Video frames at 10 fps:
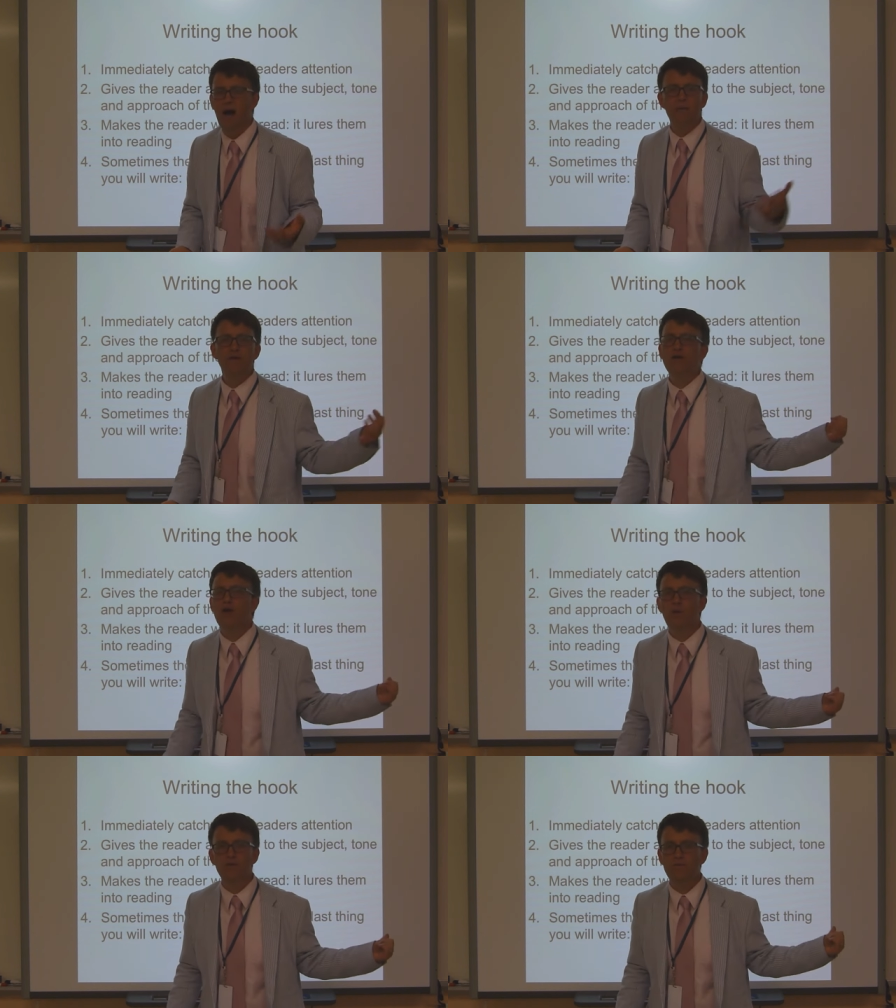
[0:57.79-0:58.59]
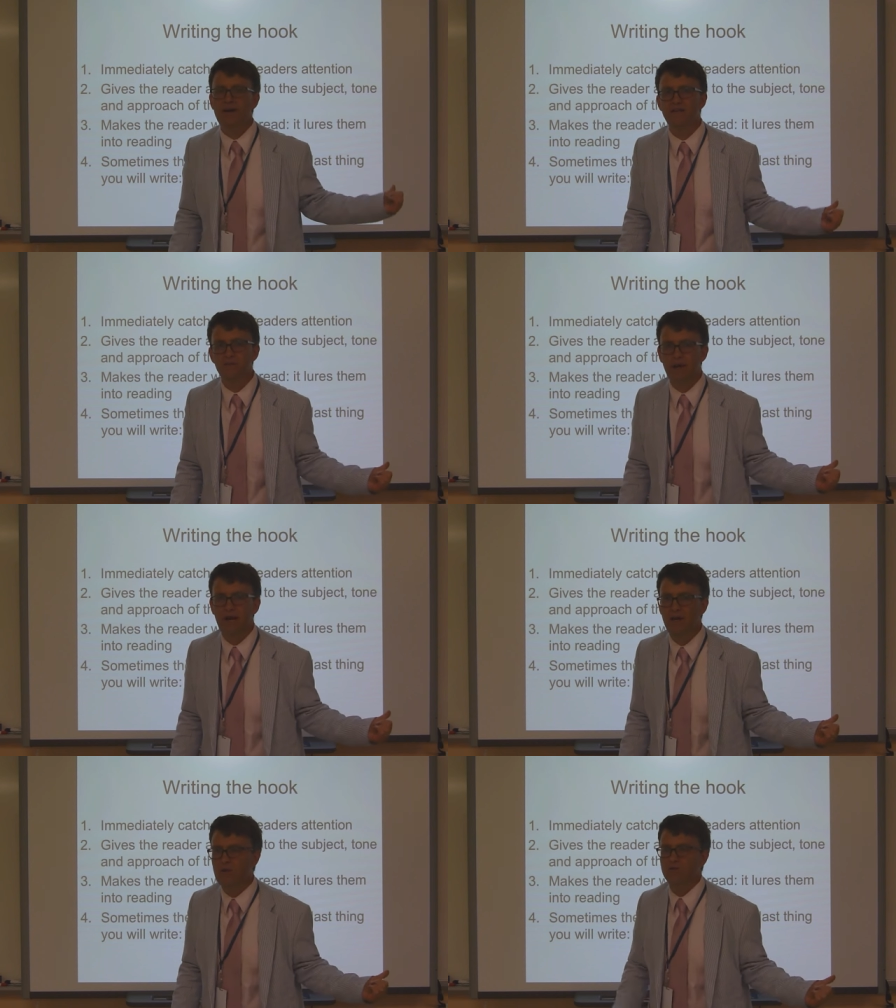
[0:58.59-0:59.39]
I'm going to go with my
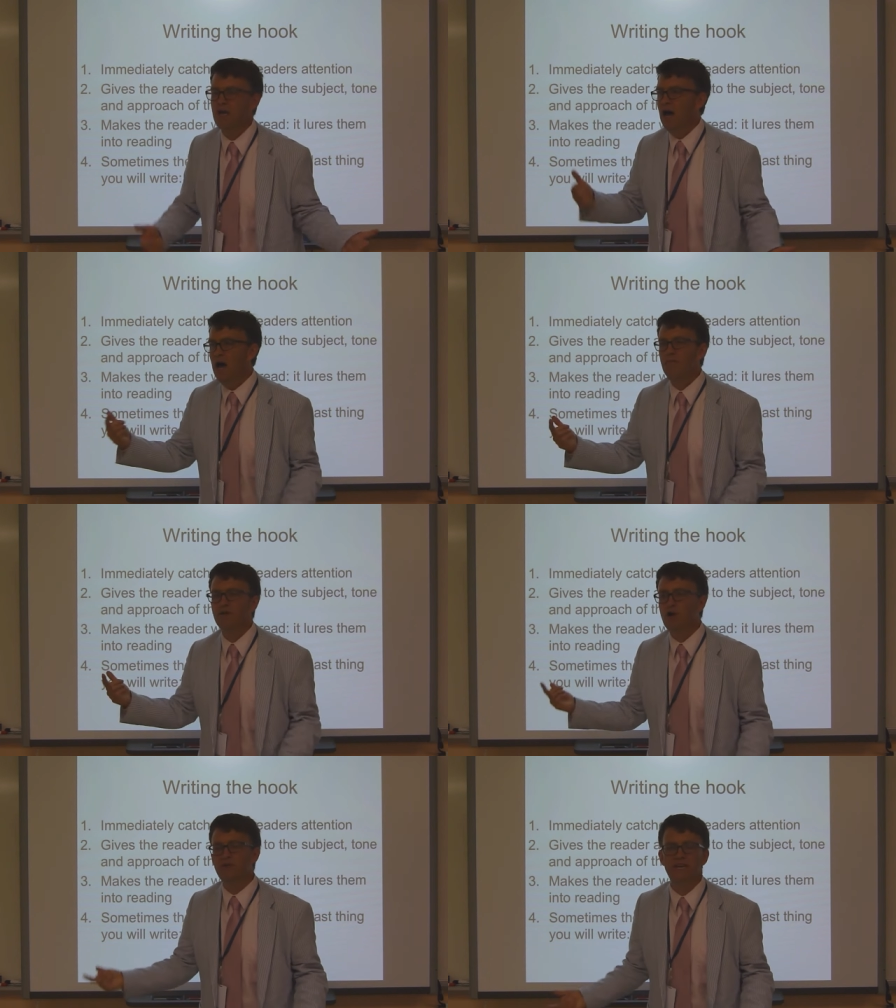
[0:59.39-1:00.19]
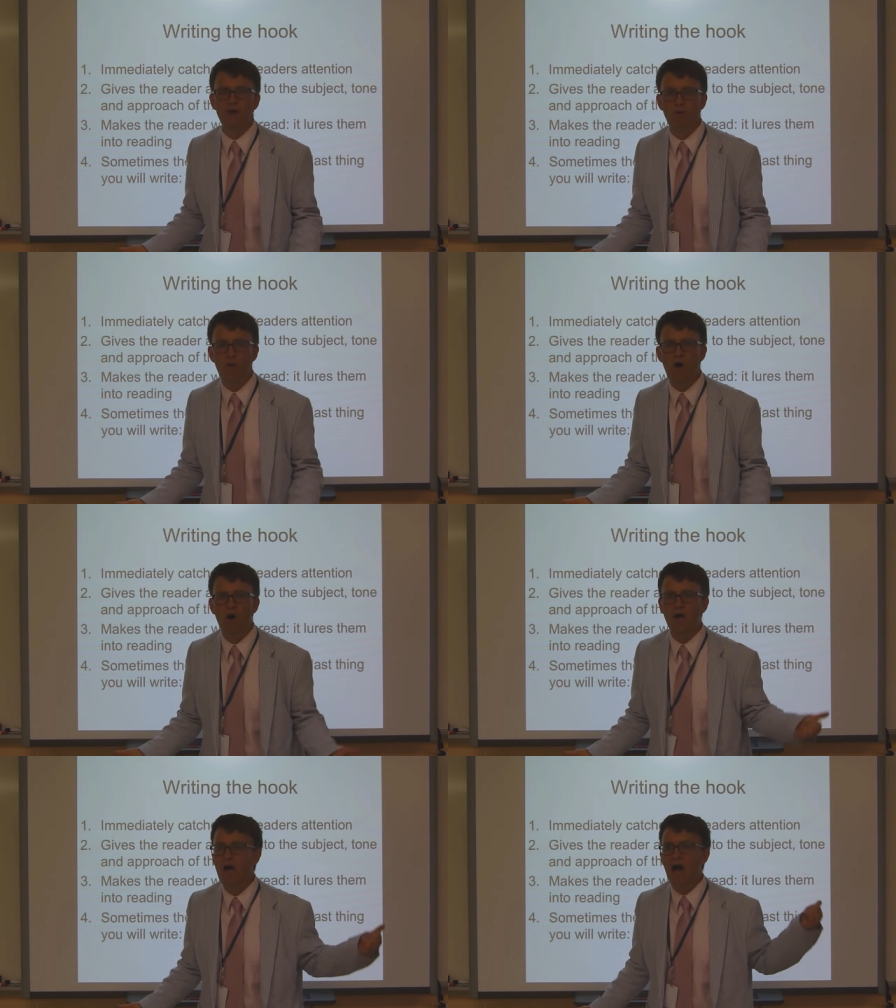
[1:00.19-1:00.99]
tomatoes. I'm going to go take a
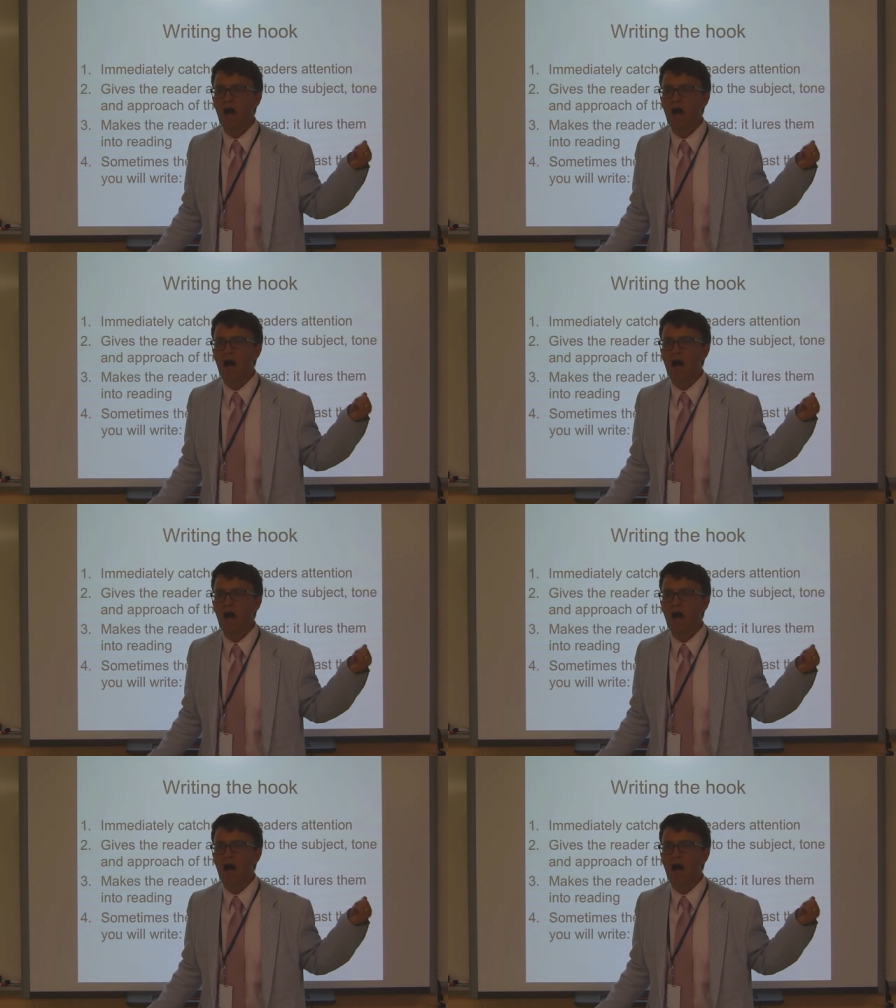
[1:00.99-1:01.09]
walk.